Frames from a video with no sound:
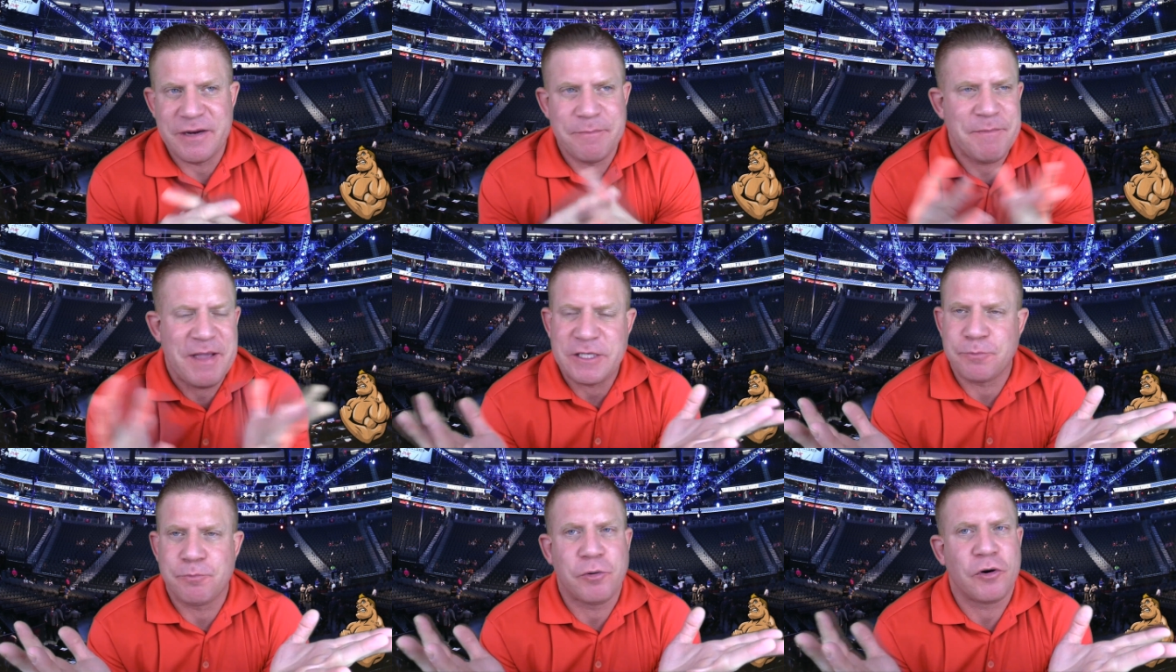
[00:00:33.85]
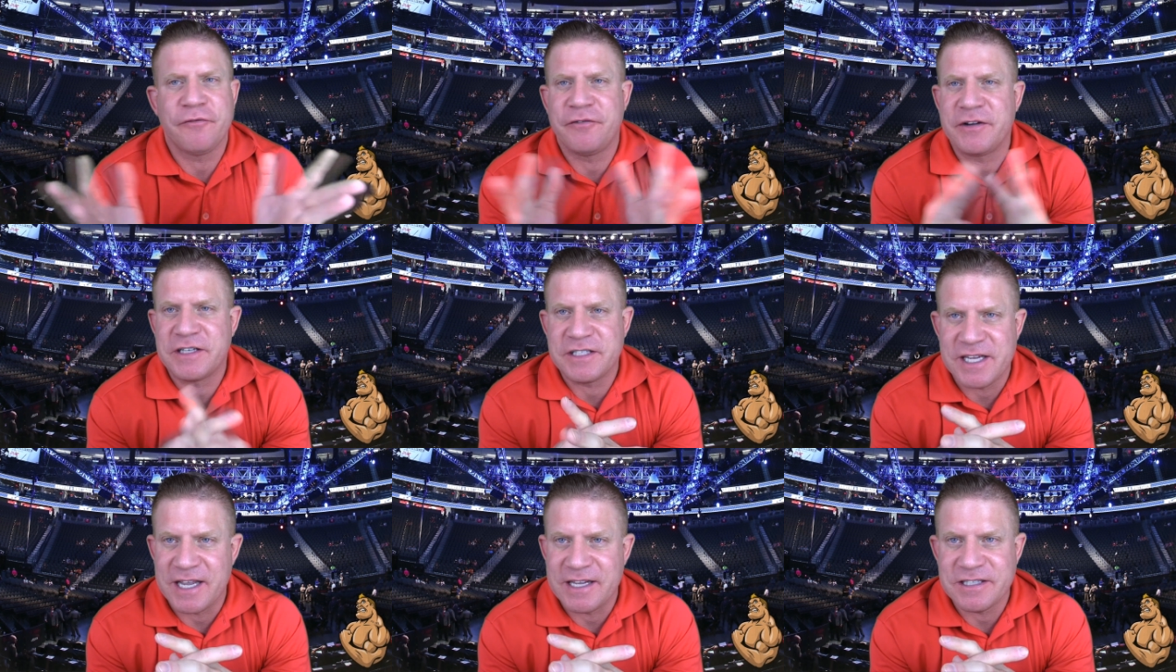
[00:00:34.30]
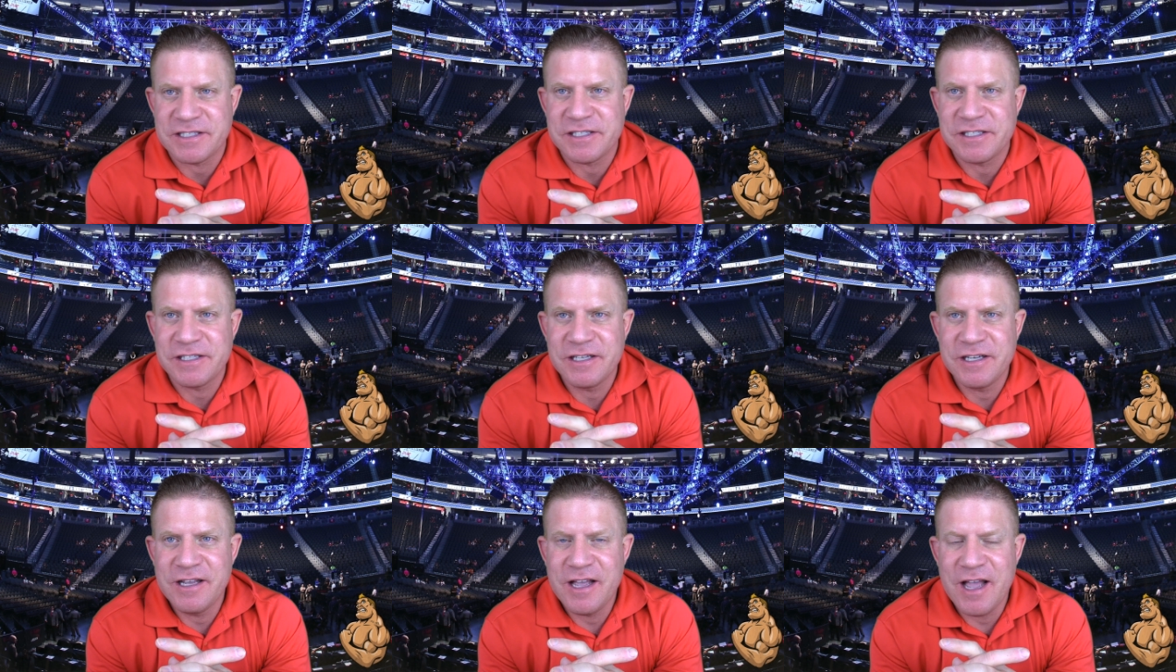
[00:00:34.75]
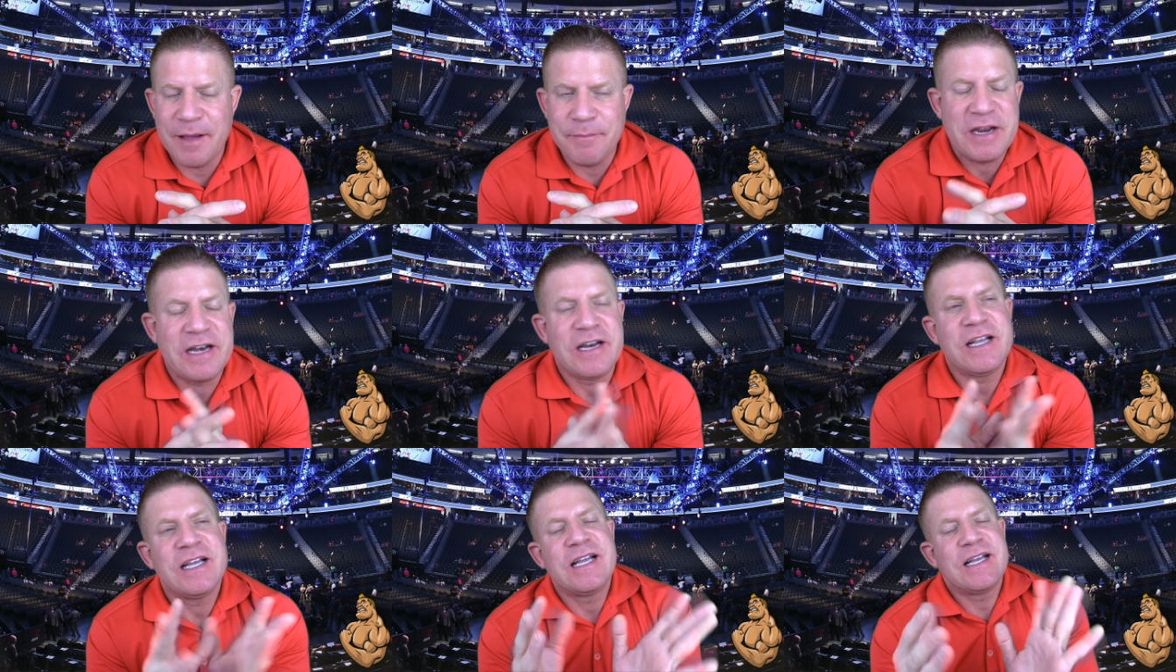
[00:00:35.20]
it makes perfect sense I
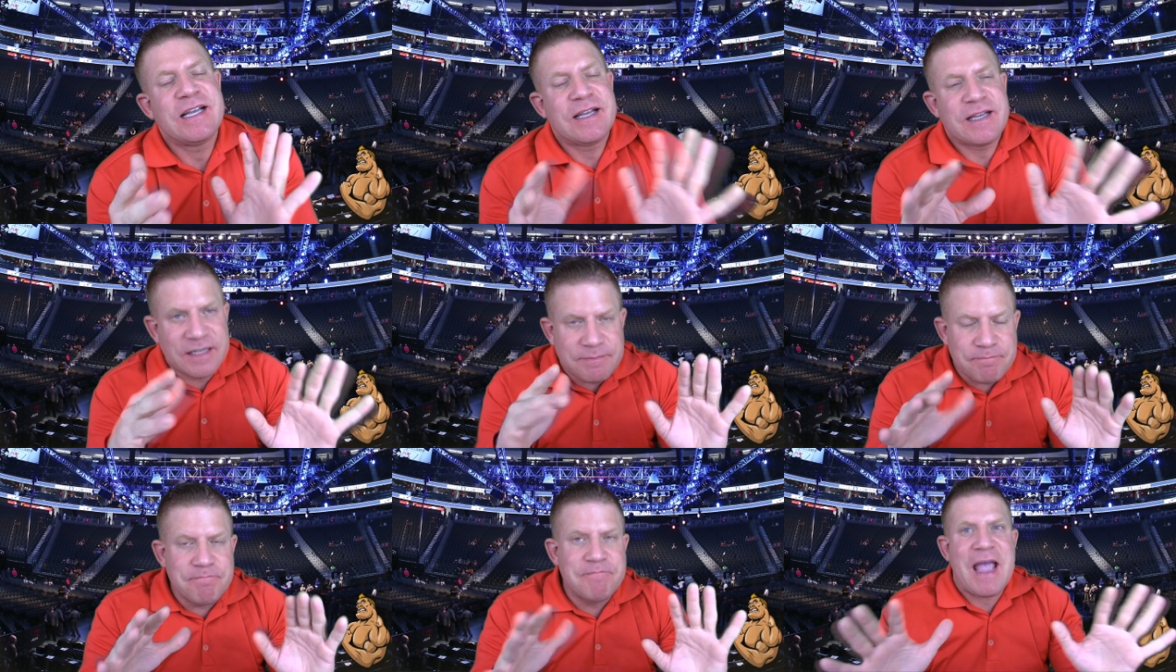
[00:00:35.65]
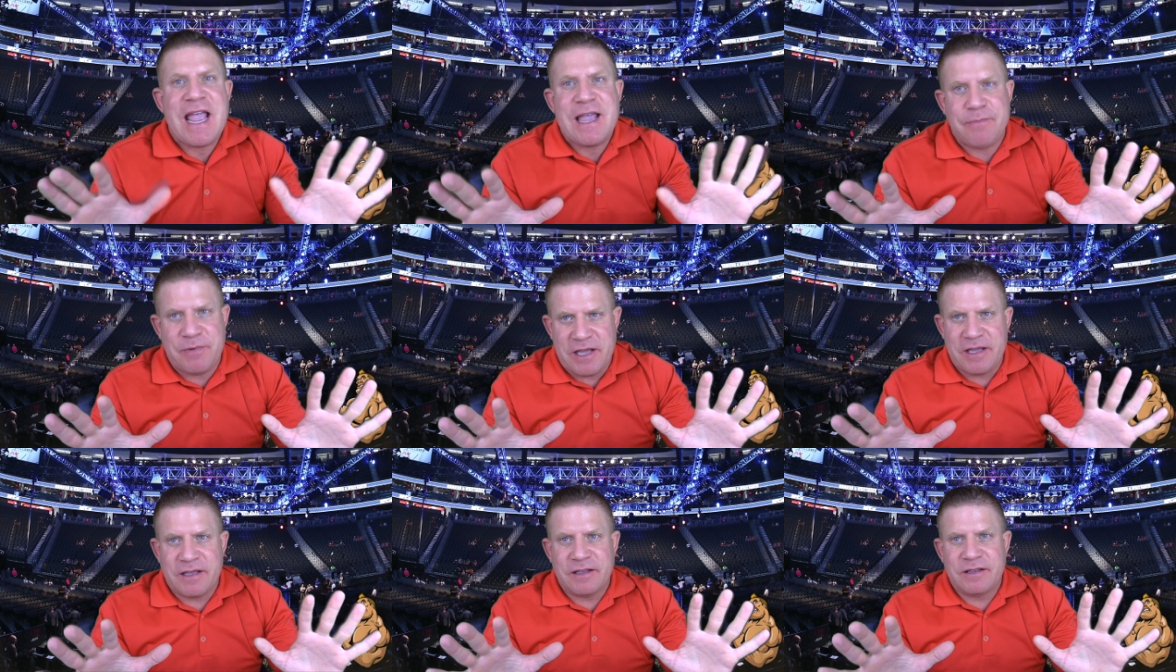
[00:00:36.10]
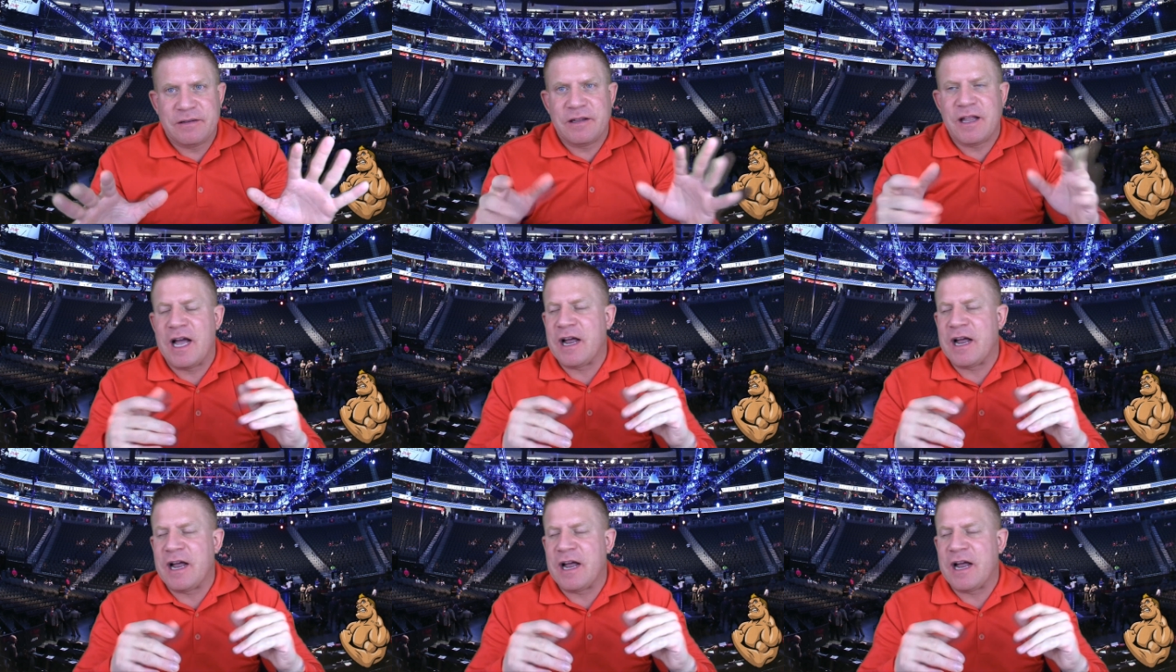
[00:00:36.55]
mean, maybe.